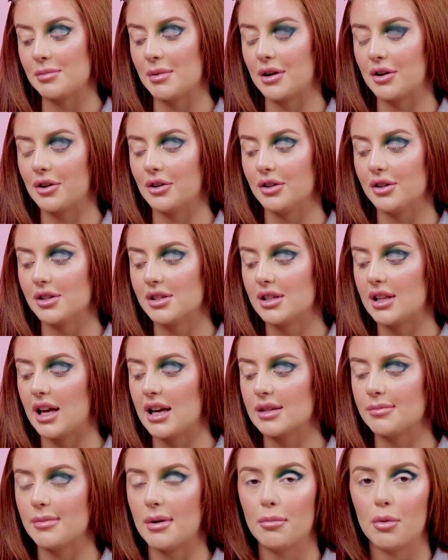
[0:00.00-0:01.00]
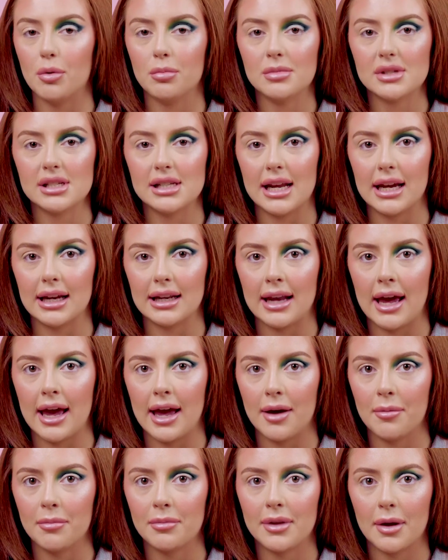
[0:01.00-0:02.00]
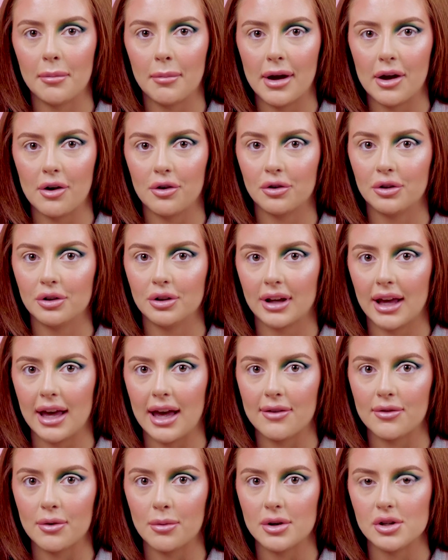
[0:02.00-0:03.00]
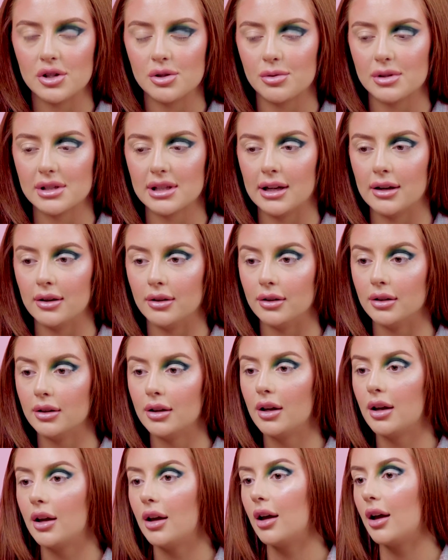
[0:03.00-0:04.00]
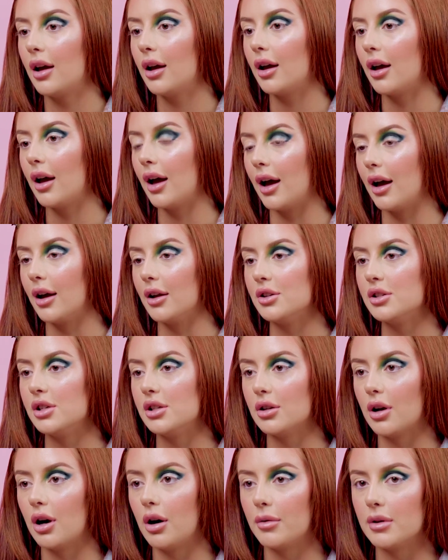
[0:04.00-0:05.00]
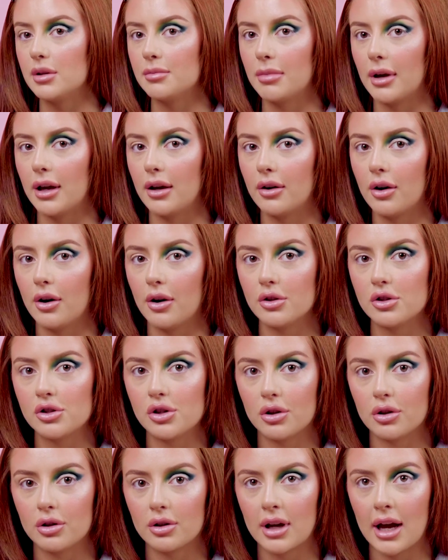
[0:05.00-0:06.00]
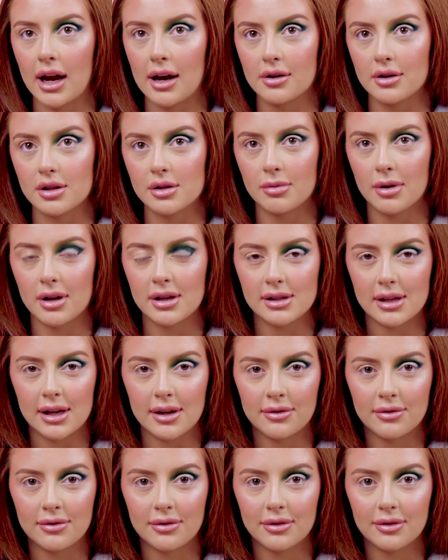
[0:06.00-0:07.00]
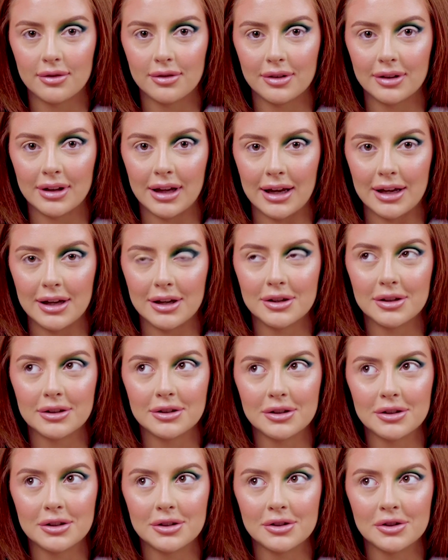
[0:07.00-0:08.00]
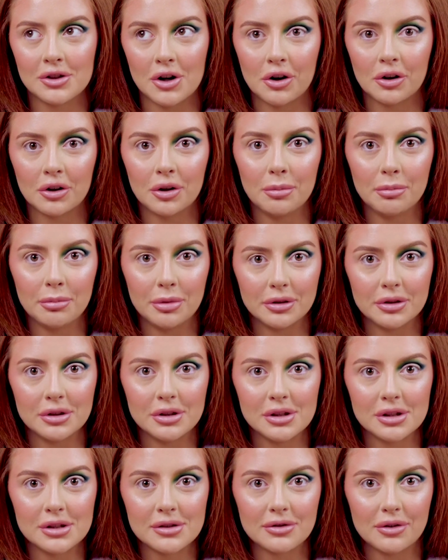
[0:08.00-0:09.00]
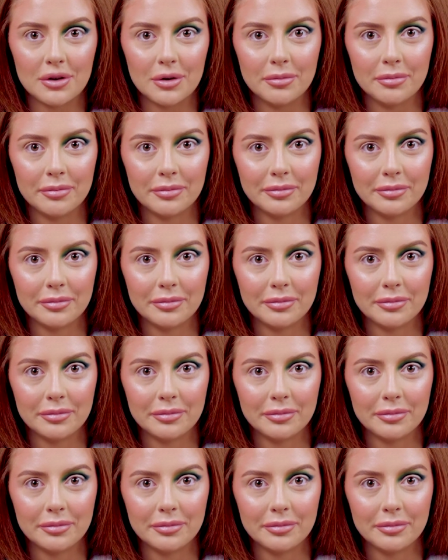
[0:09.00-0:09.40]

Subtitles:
because that's my mum's nickname that my uncle gave her when she was little. And she's always been called Jo Cadders, but as if like chocolate buttons from